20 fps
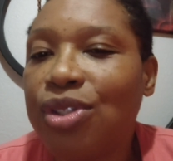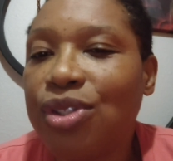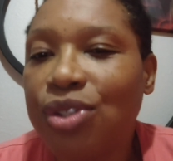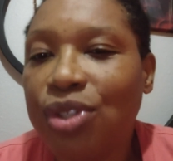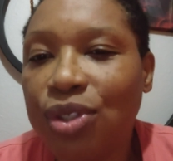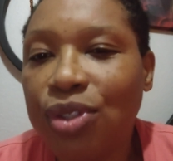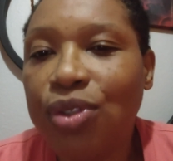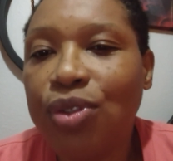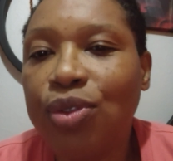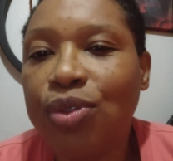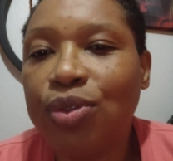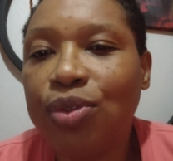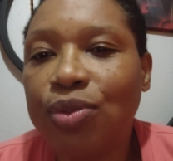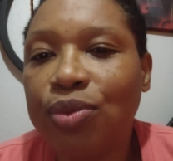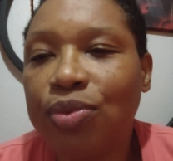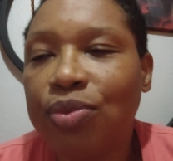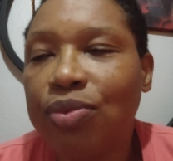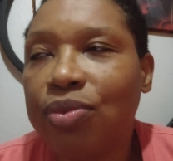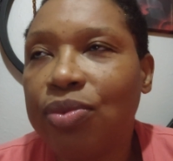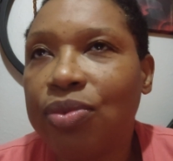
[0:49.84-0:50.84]

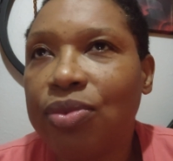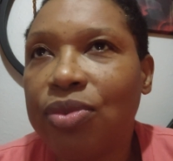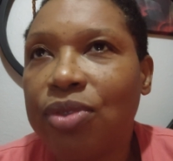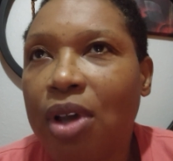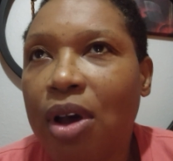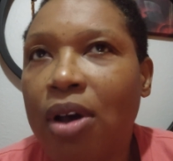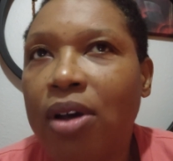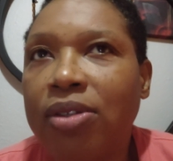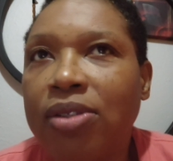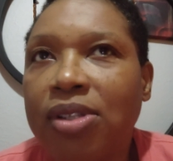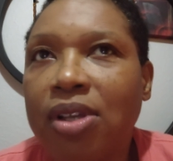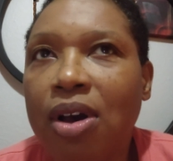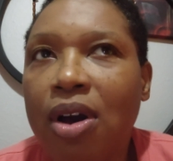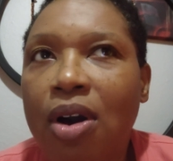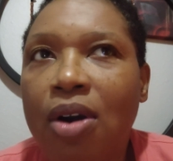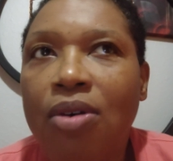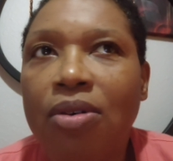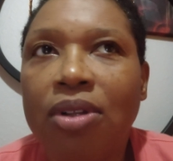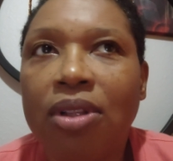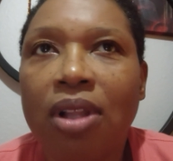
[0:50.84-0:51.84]
to Tulsa,
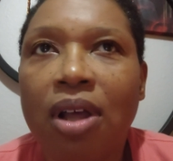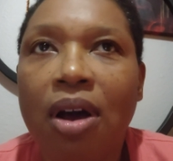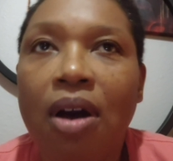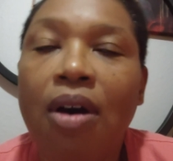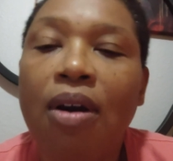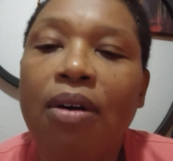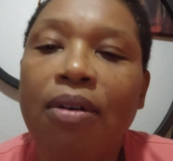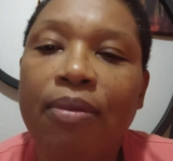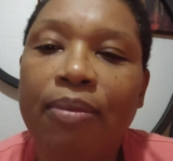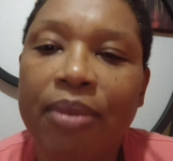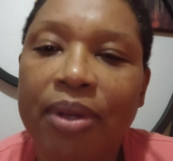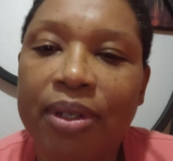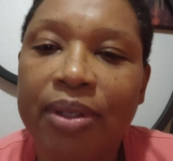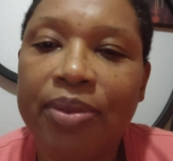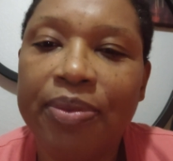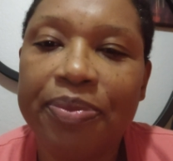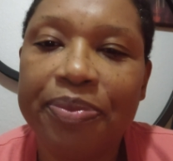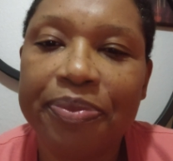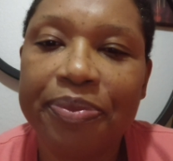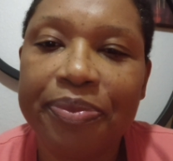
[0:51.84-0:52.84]

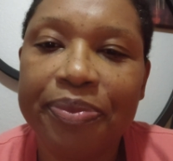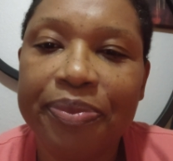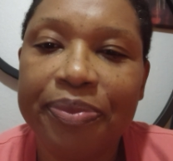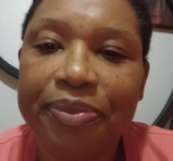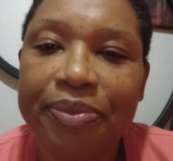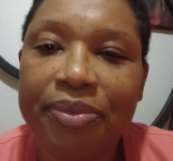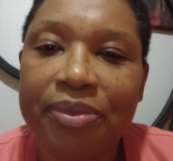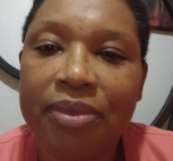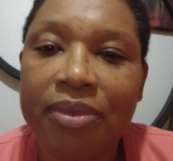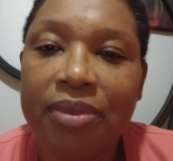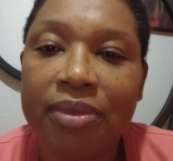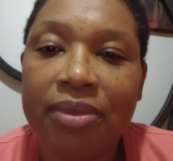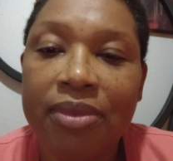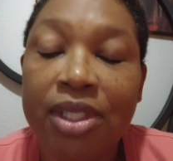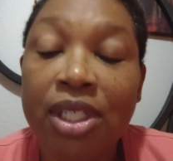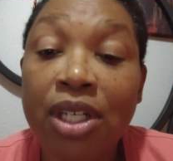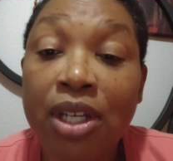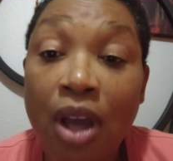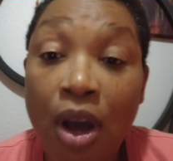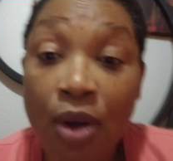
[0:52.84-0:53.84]
Oklahoma,
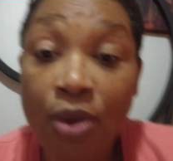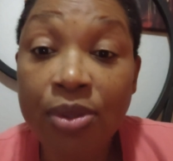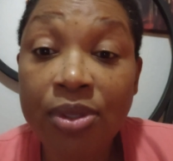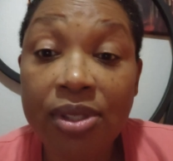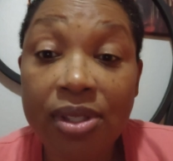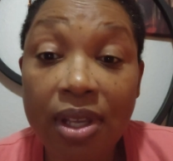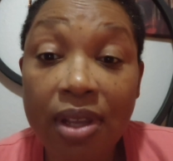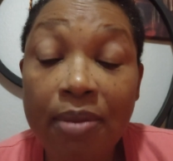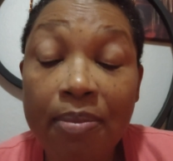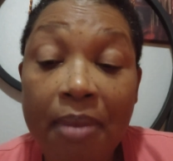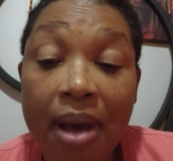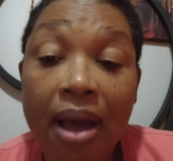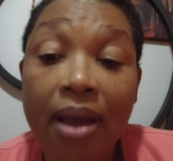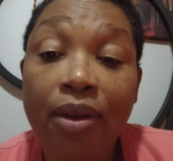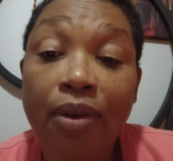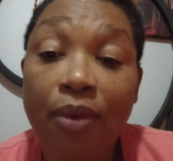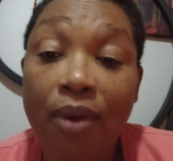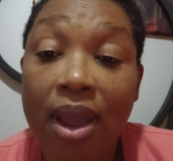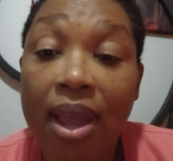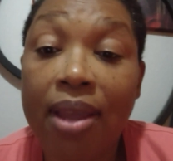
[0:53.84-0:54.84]
to go see my
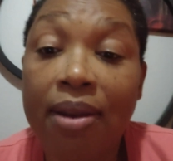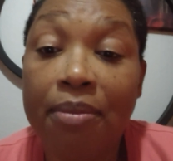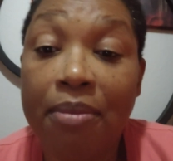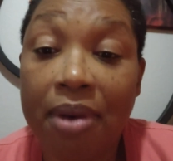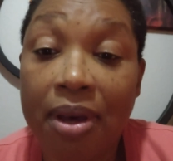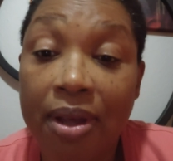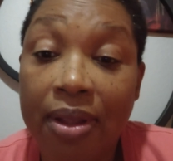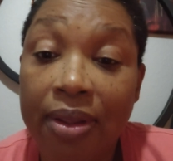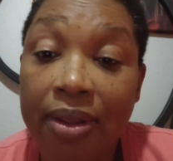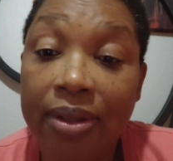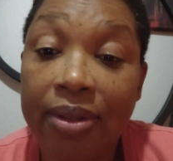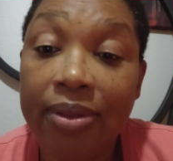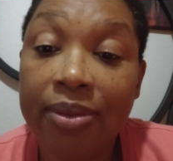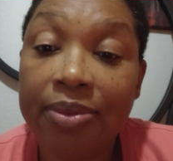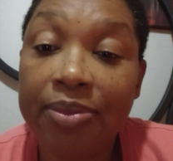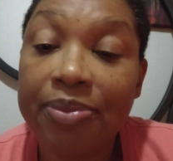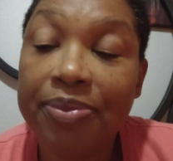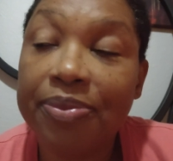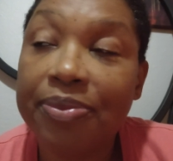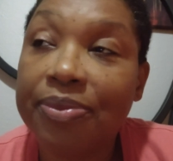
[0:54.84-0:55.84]
grandmother,
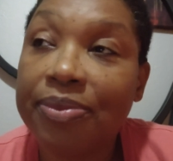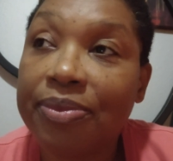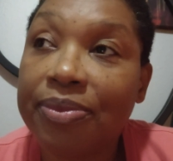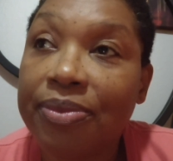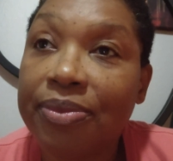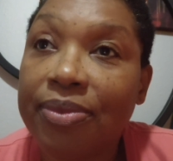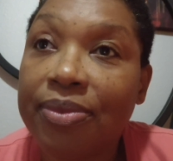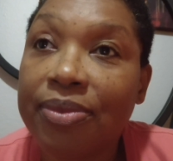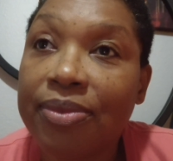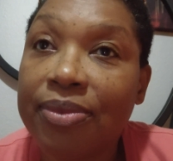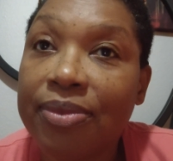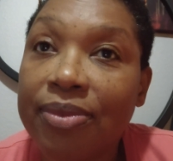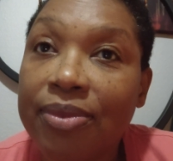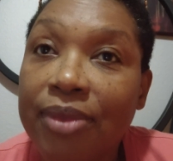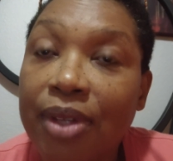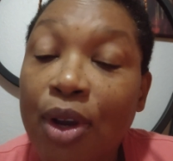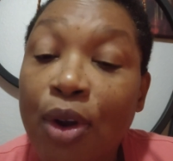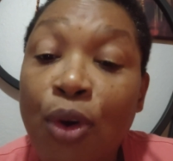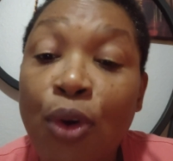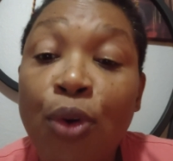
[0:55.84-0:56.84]

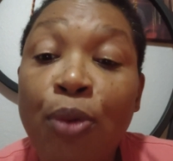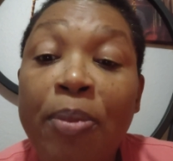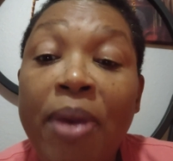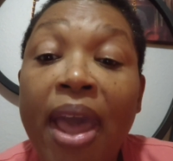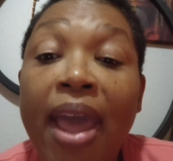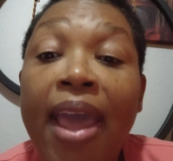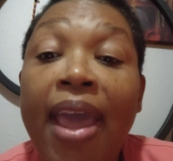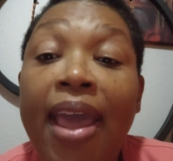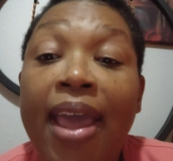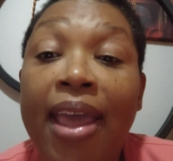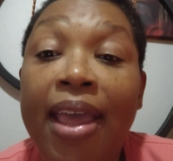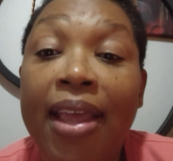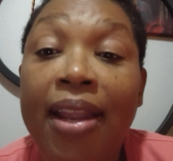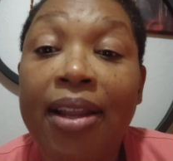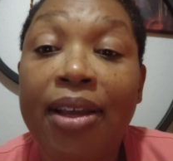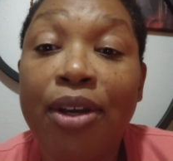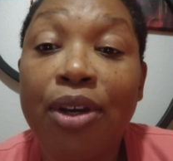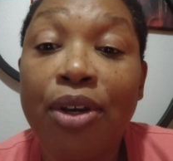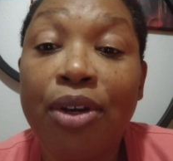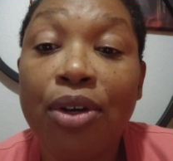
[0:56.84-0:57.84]
who
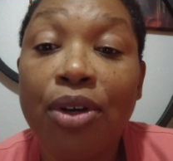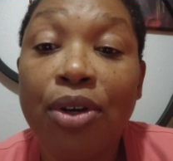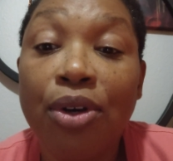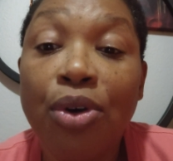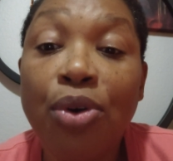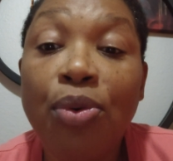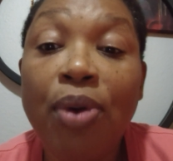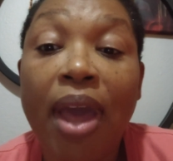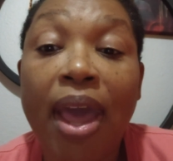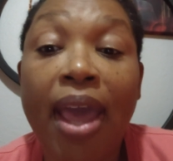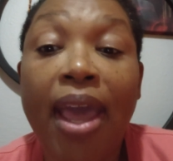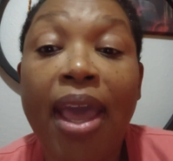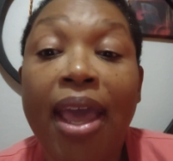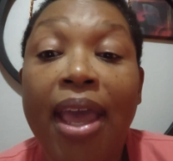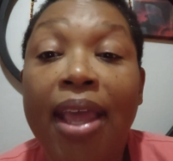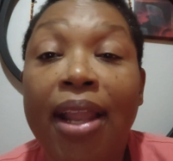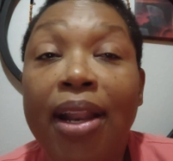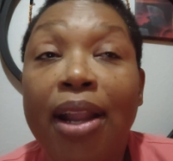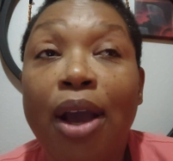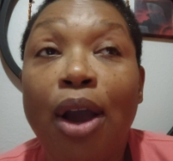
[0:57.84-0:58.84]

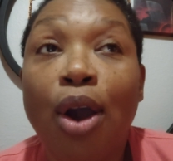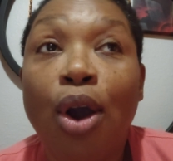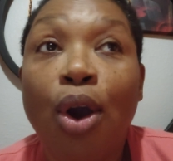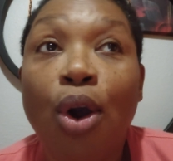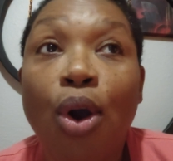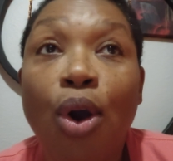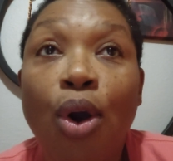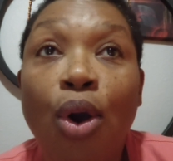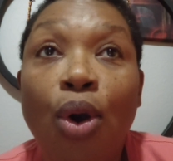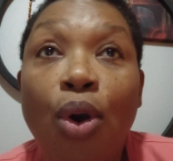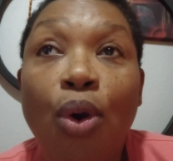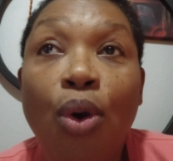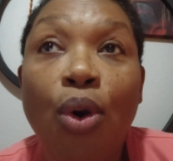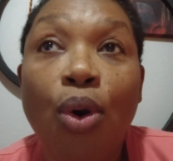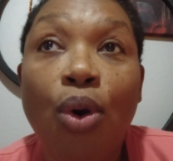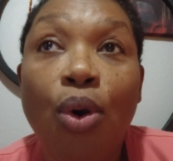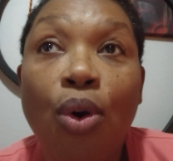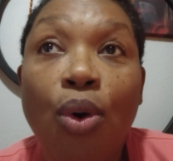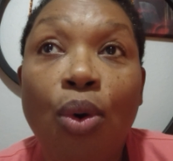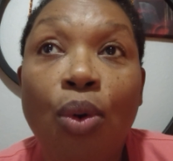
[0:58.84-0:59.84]
had
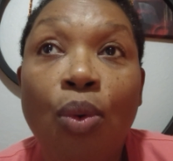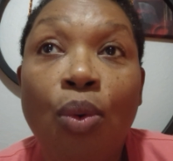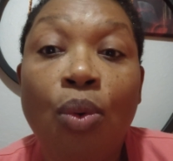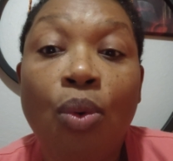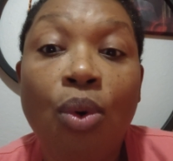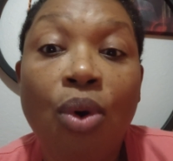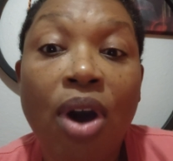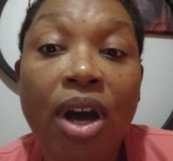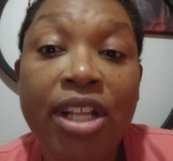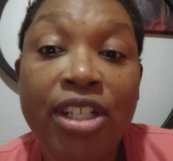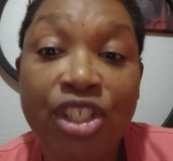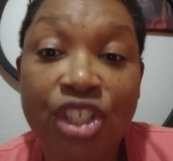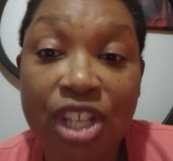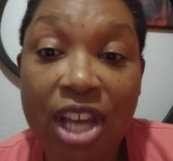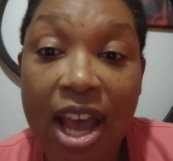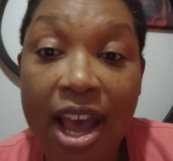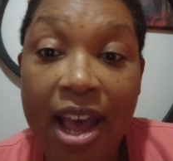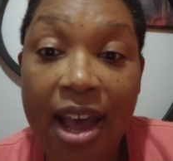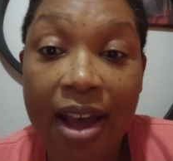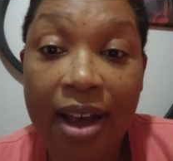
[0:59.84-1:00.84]
one
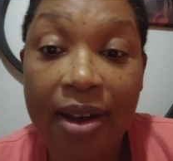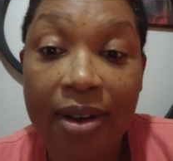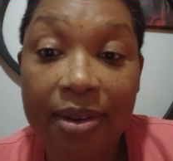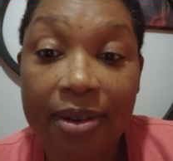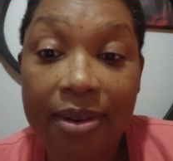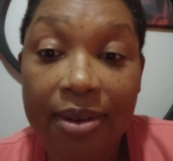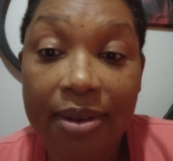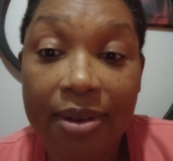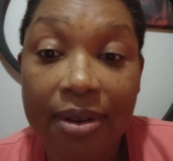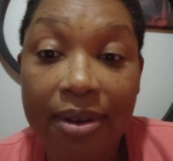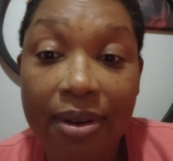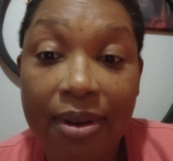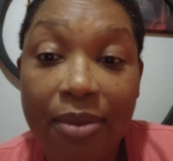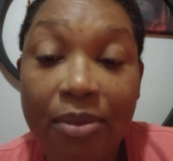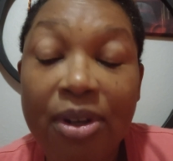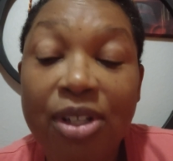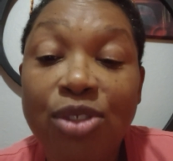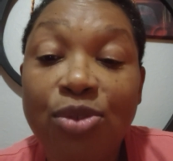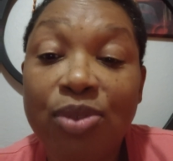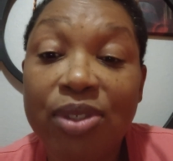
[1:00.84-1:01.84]
child,
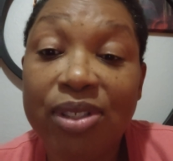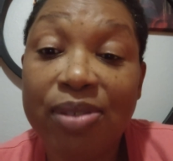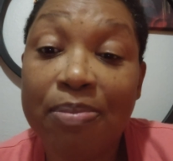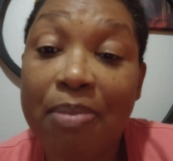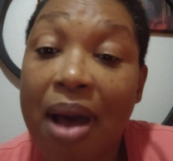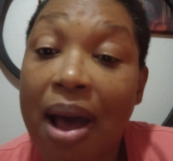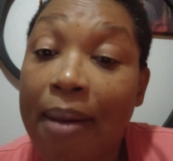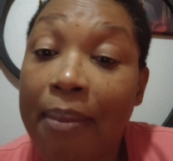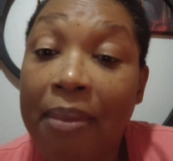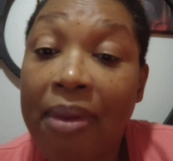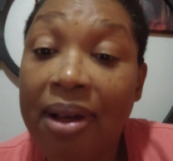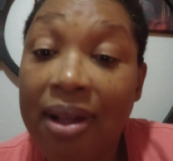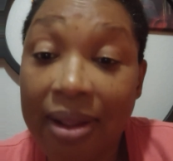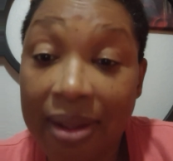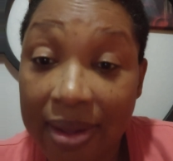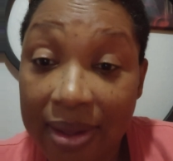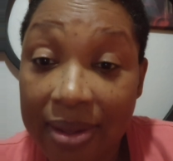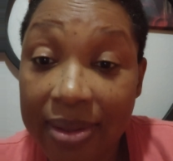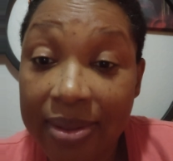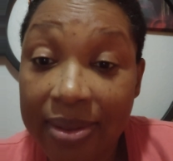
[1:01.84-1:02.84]
which was my
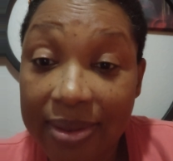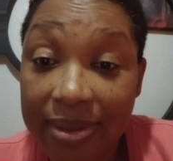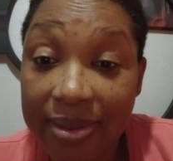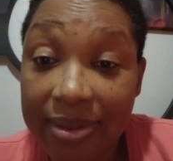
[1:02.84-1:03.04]
mother.